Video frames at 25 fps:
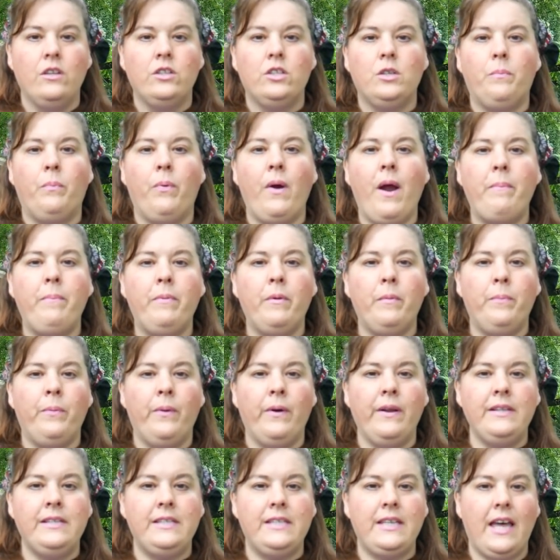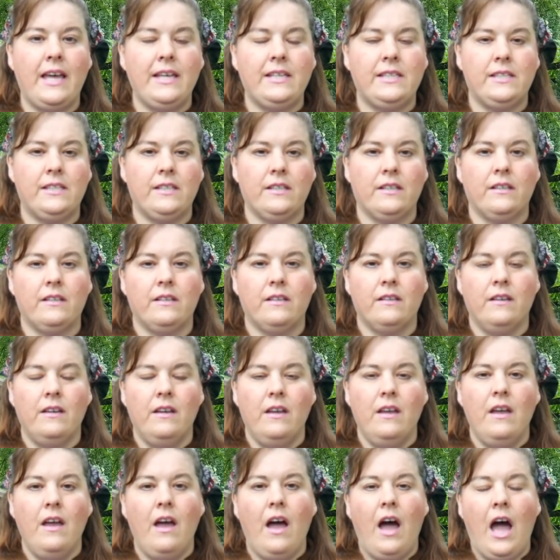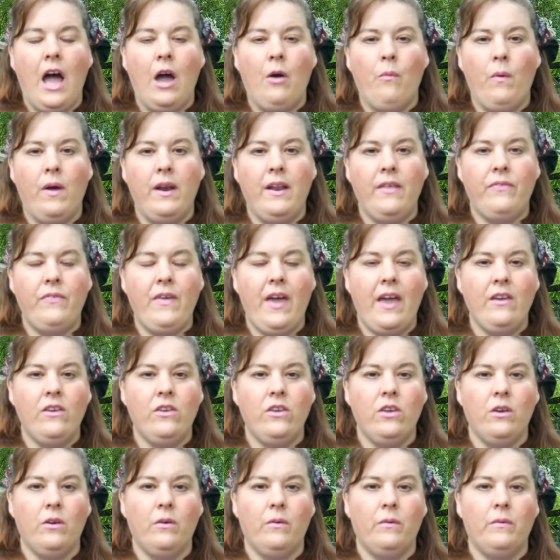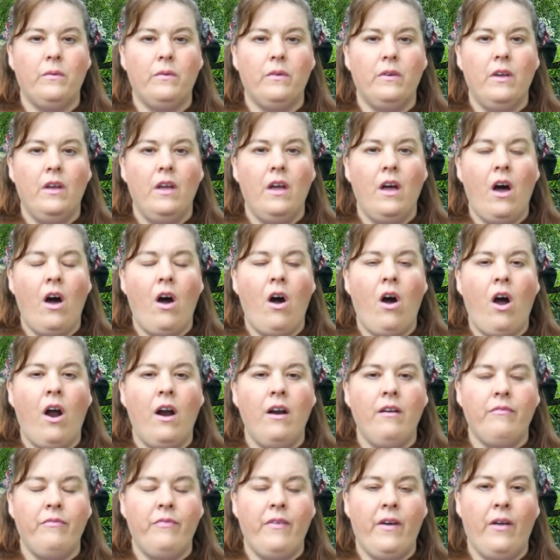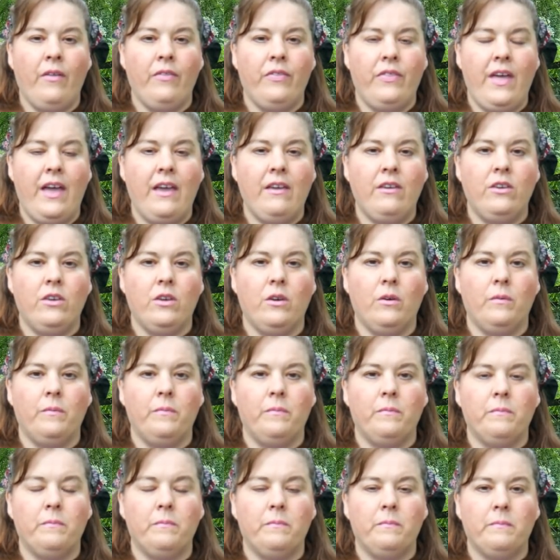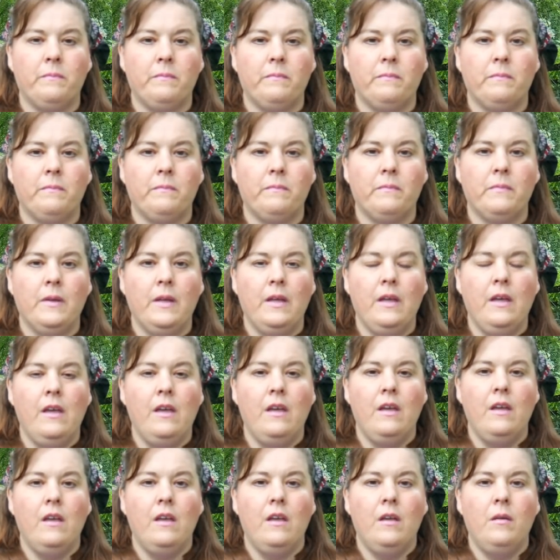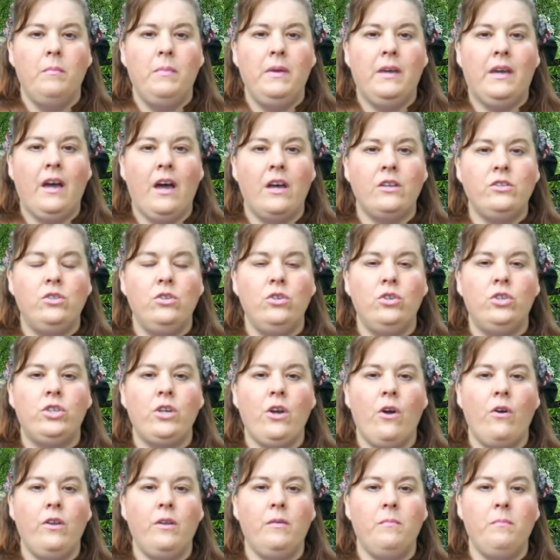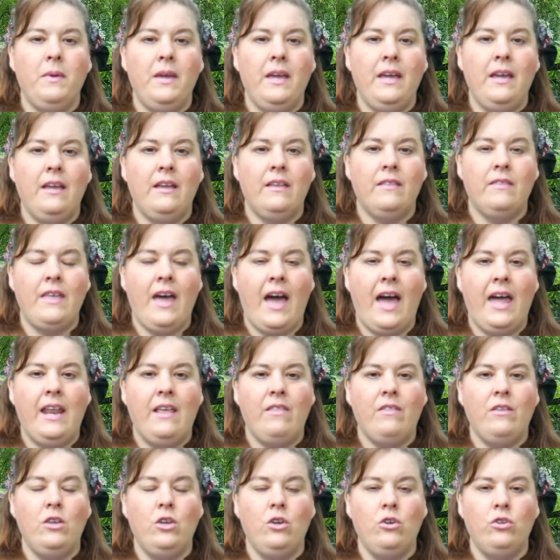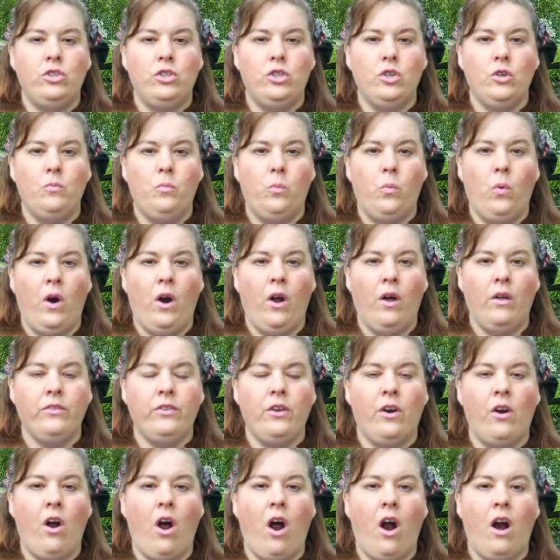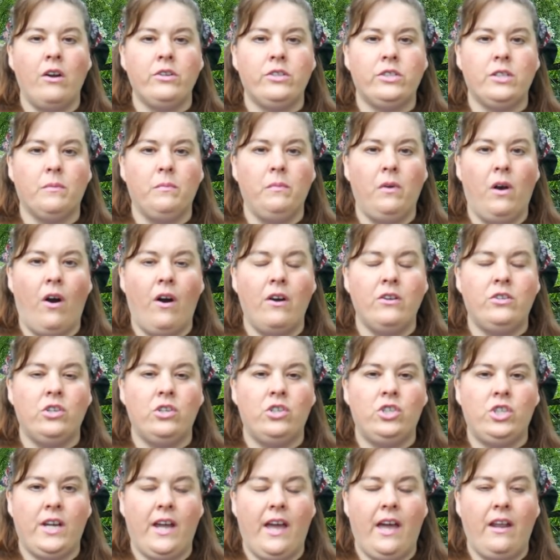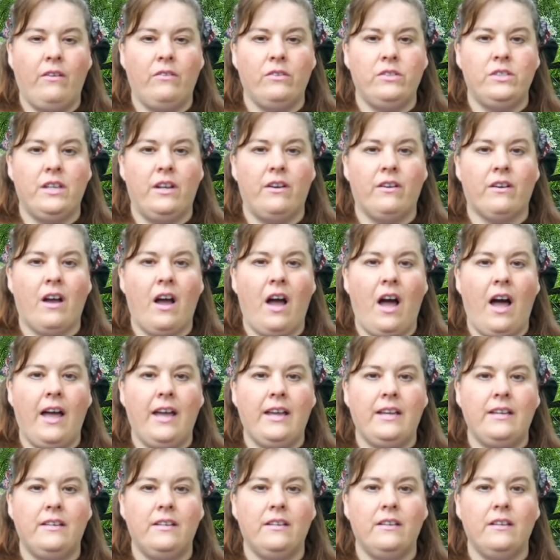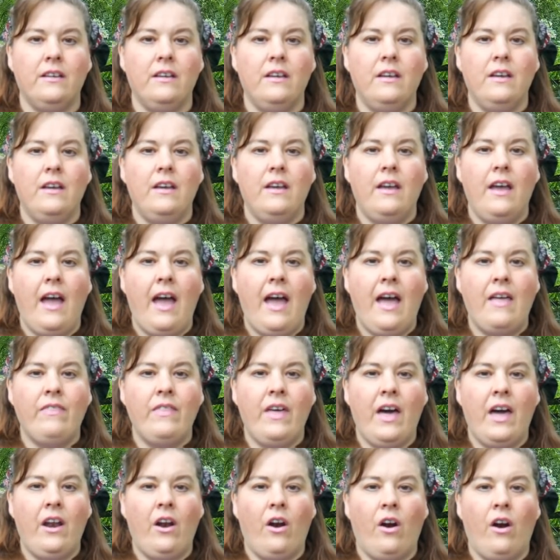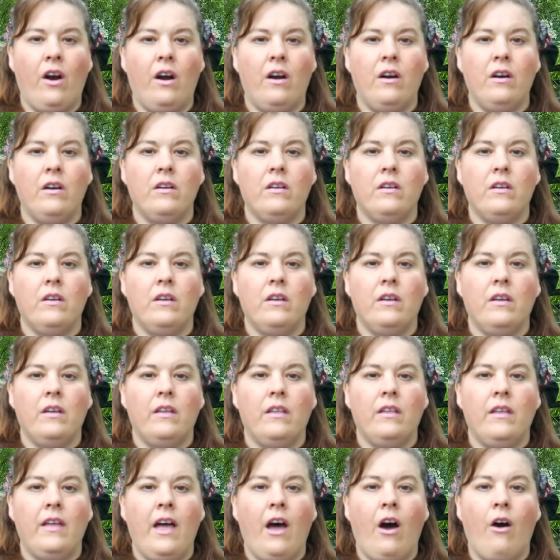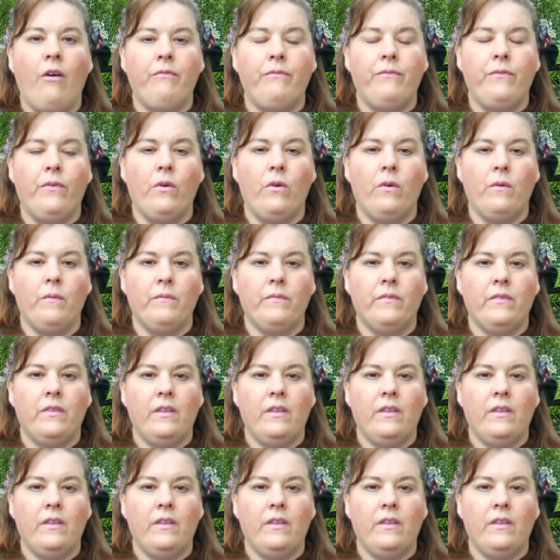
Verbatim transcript: To Prepper Princess, I want to thank you, a heartfelt thank you, because you showed in me that in the YouTube world there are some larger channels that are kind and that are helpful